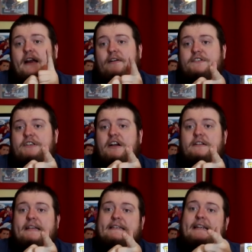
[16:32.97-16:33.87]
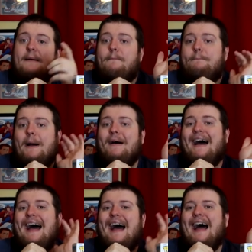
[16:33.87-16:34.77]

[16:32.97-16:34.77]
and we'll see you all next time. Bye bye!